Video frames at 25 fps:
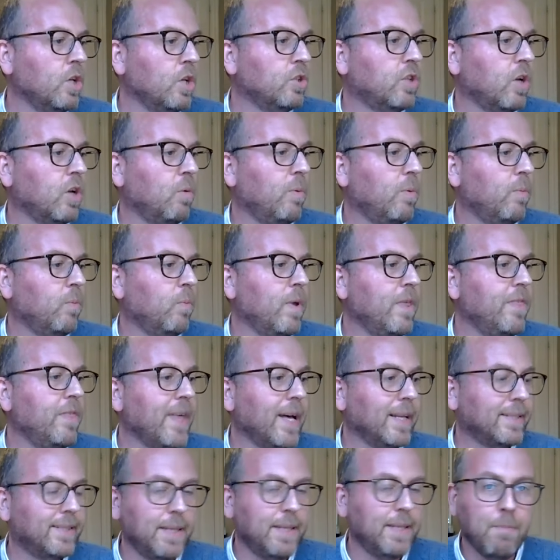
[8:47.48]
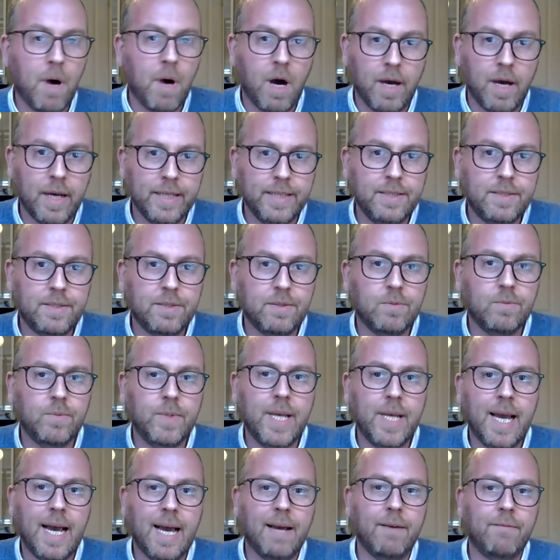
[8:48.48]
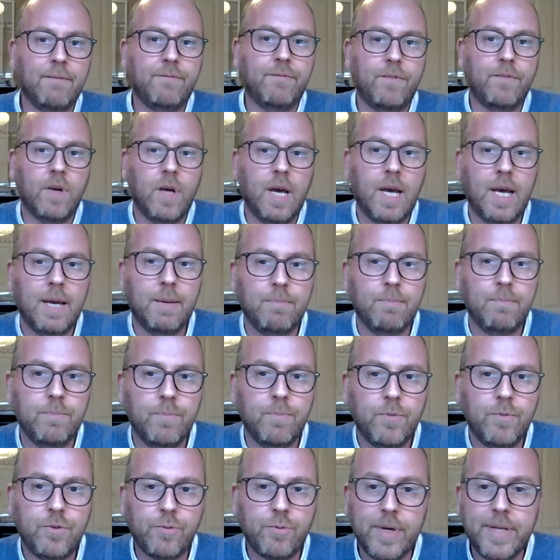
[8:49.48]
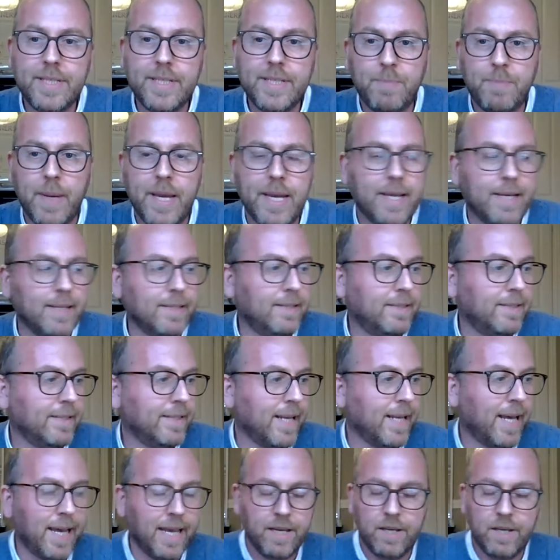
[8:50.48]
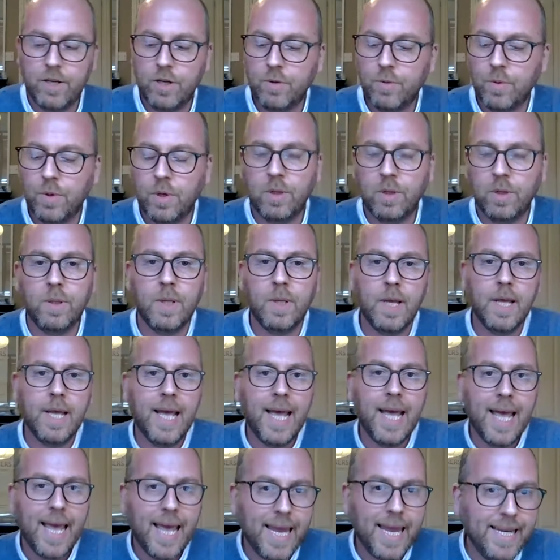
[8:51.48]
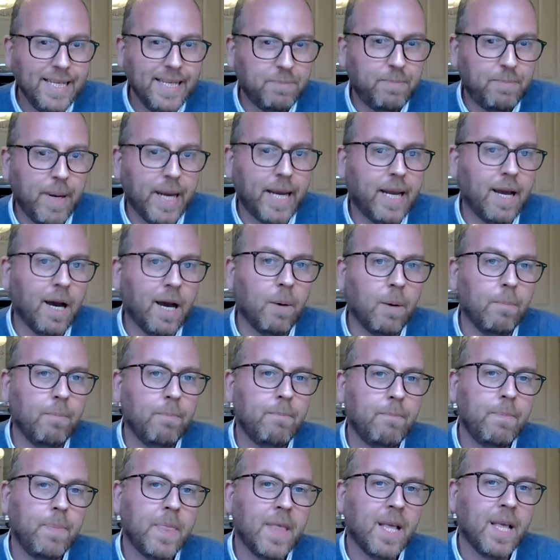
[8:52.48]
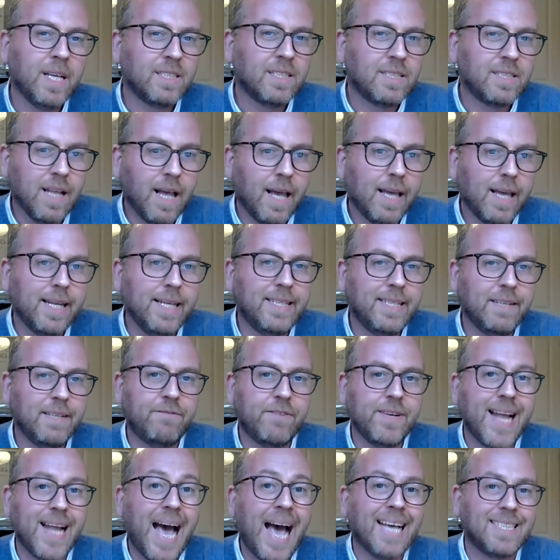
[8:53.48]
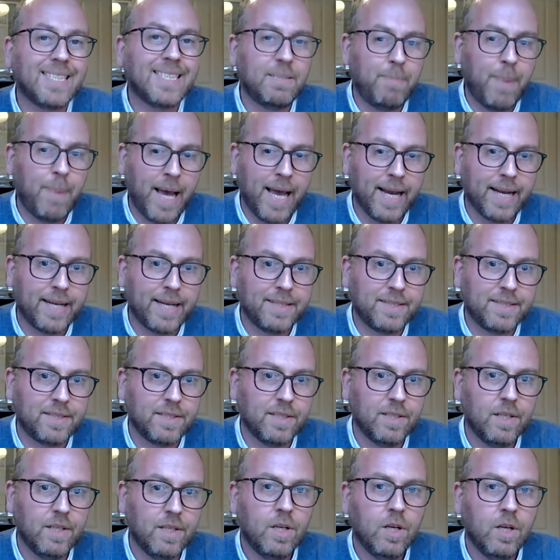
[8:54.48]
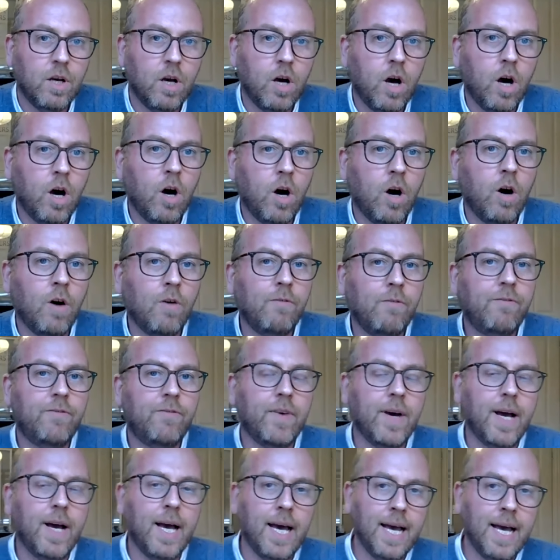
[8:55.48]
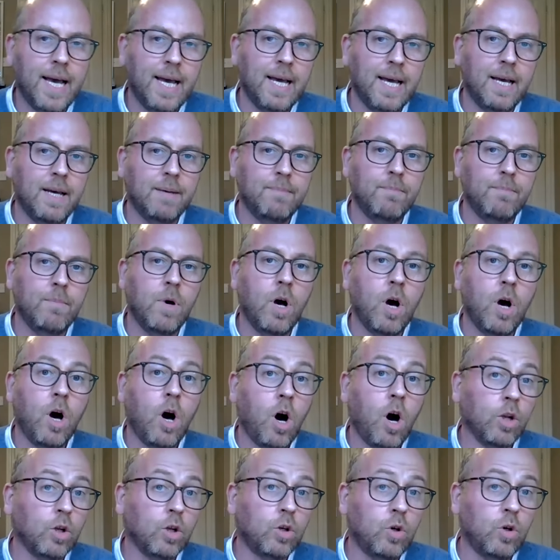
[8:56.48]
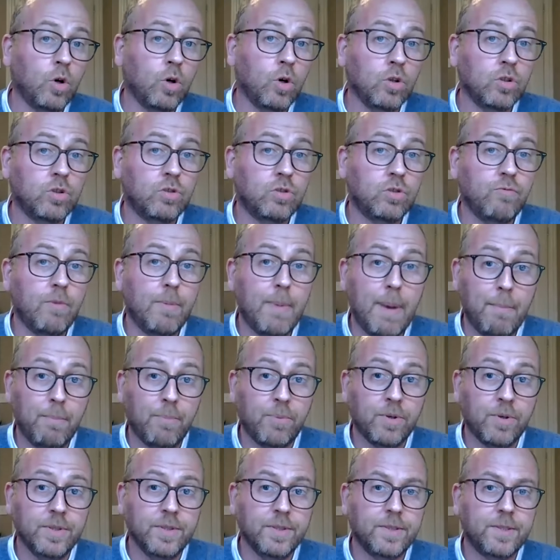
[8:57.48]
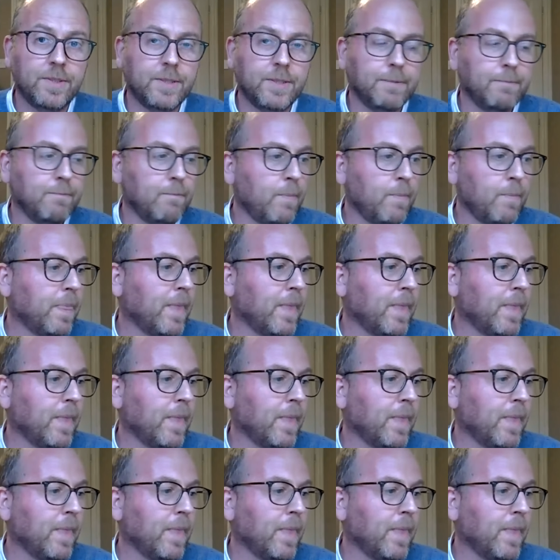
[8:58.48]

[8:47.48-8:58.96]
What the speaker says: So with that in mind, we have three speakers today who will each pick up slightly different aspects of Holocaust remembrance.